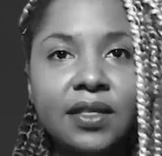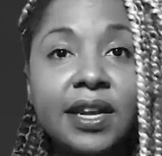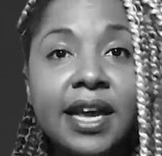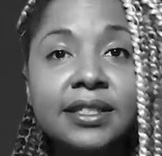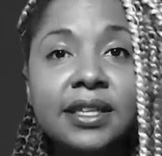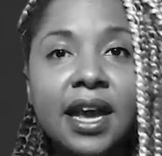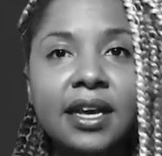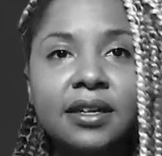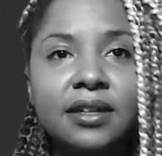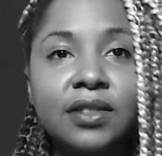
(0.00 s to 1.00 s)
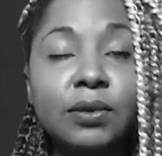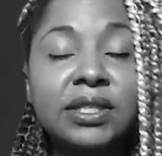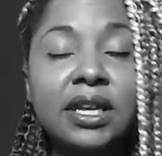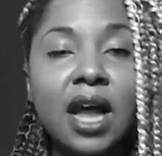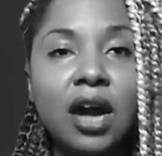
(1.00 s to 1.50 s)
The next night, there
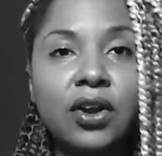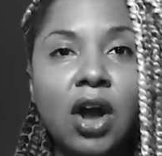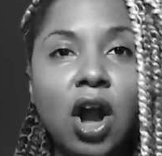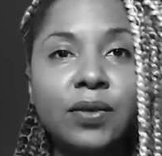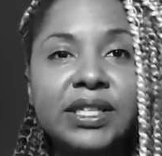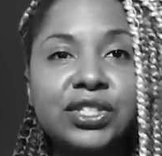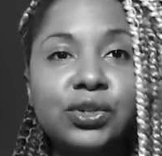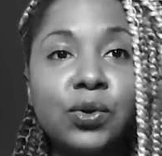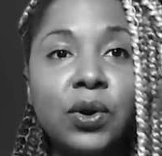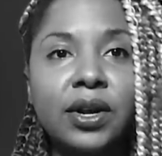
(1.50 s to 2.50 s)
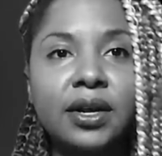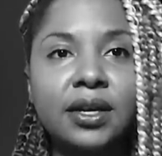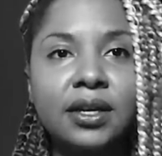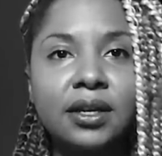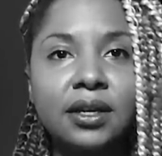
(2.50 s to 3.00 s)
was a knock on Ari's door.
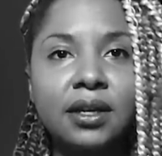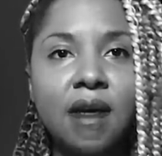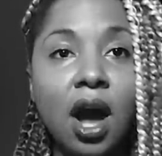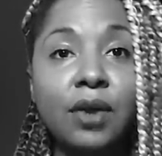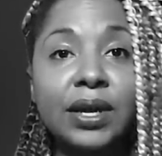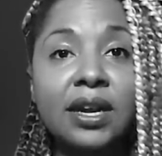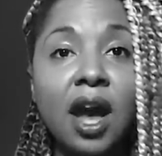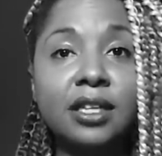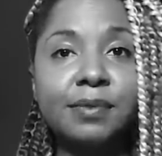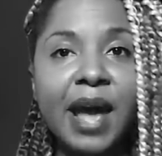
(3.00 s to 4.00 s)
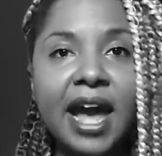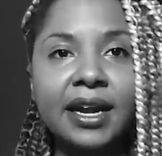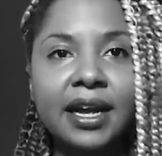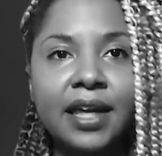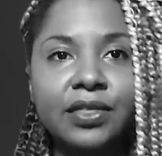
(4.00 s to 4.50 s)
Ari knocked
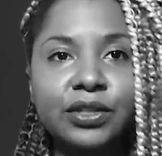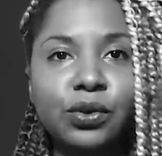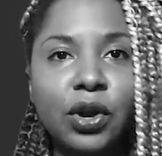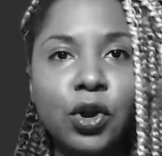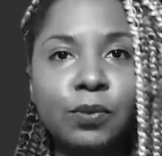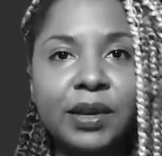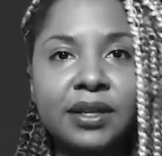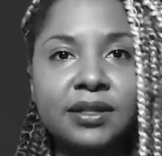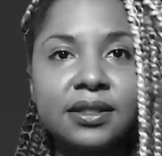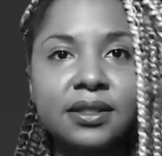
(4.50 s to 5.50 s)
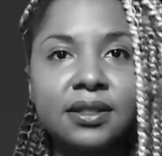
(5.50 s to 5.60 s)
back and the door opened.